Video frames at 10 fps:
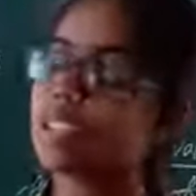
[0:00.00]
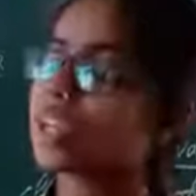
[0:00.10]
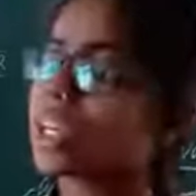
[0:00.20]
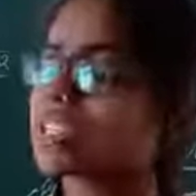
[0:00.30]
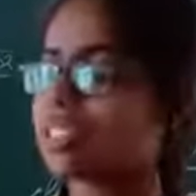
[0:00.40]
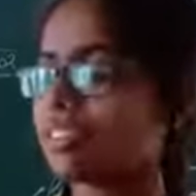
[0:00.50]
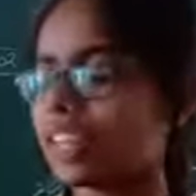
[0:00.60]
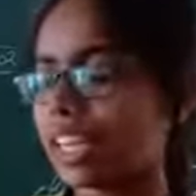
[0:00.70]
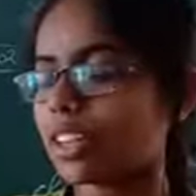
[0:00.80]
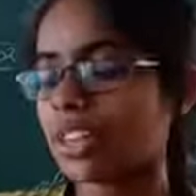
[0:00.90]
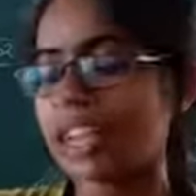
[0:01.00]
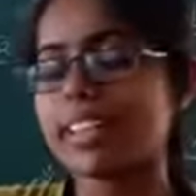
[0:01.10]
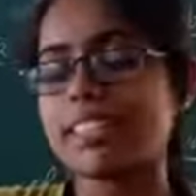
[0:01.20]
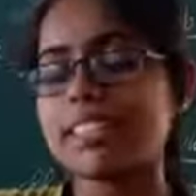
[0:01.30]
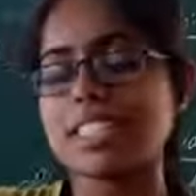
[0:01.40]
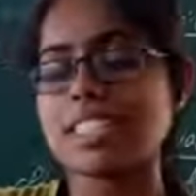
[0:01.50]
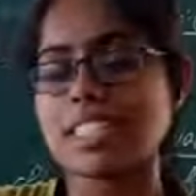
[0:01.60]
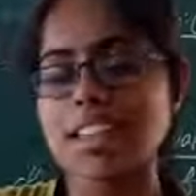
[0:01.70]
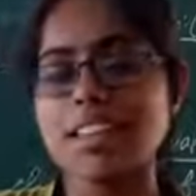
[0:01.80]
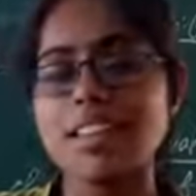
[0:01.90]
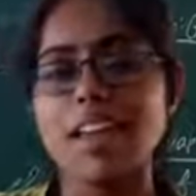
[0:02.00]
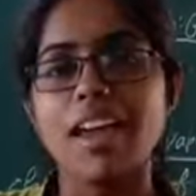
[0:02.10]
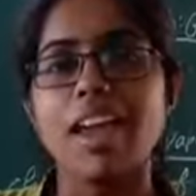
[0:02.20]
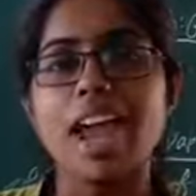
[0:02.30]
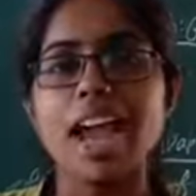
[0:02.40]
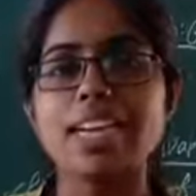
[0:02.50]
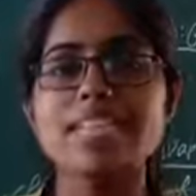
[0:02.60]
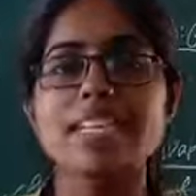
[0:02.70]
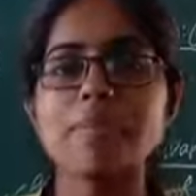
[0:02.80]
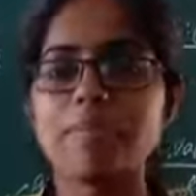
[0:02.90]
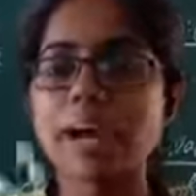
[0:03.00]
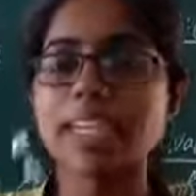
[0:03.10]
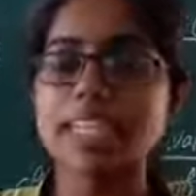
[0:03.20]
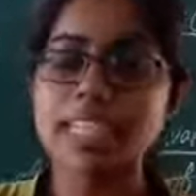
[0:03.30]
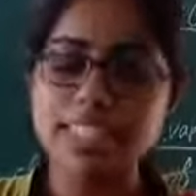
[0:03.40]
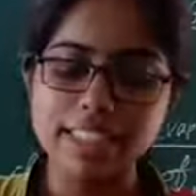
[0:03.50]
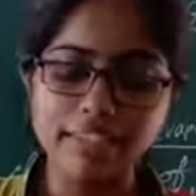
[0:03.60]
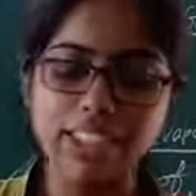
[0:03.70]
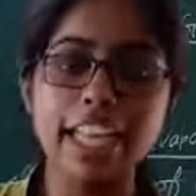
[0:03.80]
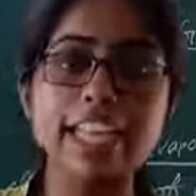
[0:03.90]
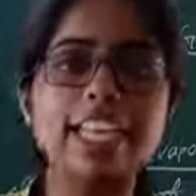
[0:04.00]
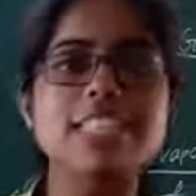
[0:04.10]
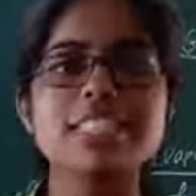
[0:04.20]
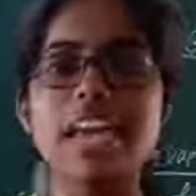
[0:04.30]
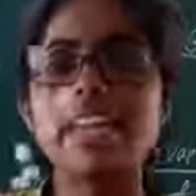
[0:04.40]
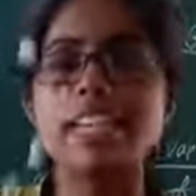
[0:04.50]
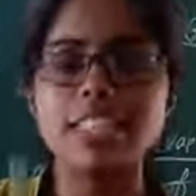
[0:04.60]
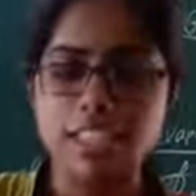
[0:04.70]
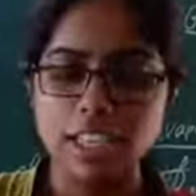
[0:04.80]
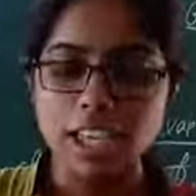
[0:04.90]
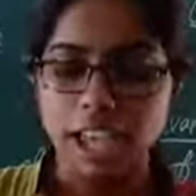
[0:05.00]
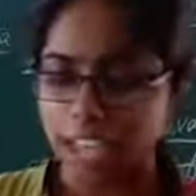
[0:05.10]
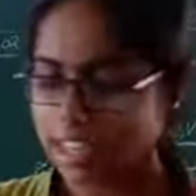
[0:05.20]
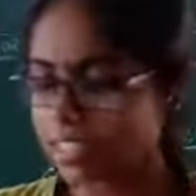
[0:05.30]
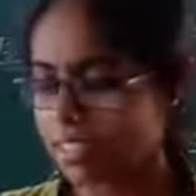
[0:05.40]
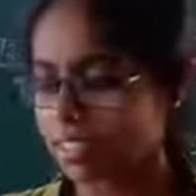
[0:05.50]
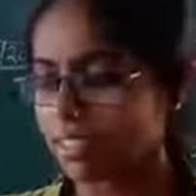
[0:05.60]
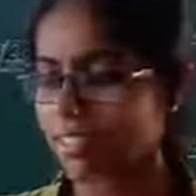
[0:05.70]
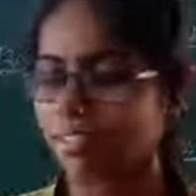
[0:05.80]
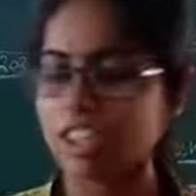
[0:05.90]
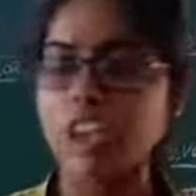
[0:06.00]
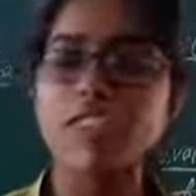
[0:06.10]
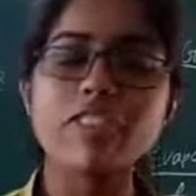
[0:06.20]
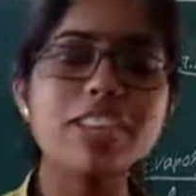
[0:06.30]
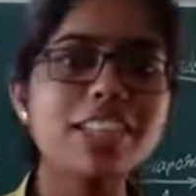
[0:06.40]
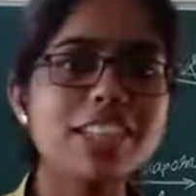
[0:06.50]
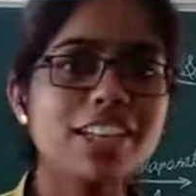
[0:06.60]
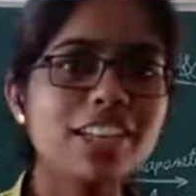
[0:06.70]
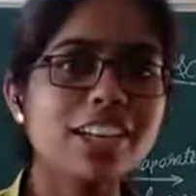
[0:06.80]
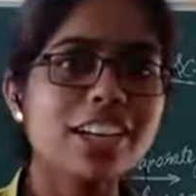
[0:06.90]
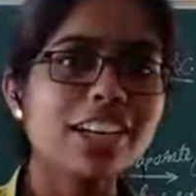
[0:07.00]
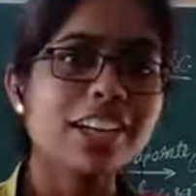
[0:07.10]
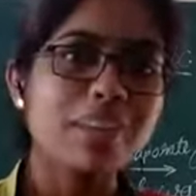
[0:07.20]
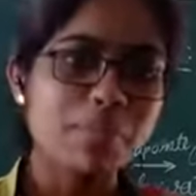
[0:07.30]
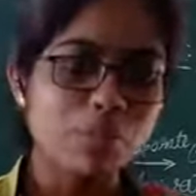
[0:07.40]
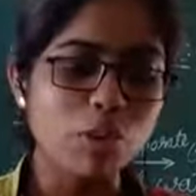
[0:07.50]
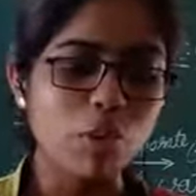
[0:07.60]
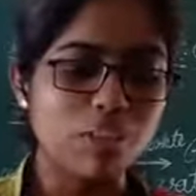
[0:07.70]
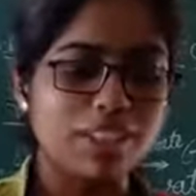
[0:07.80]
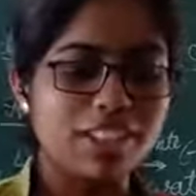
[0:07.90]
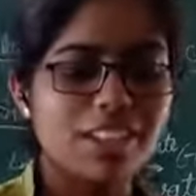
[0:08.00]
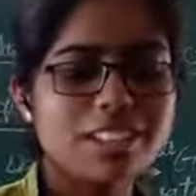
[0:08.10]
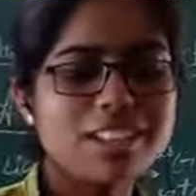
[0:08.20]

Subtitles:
You can see, no, they are colliding with each other, and some particles, they will get extra energy, and see, one of it moved.